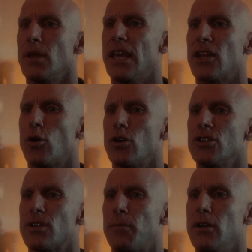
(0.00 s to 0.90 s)
of
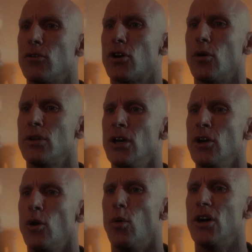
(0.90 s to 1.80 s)
computerizing
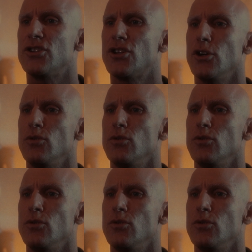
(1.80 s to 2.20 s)
the entire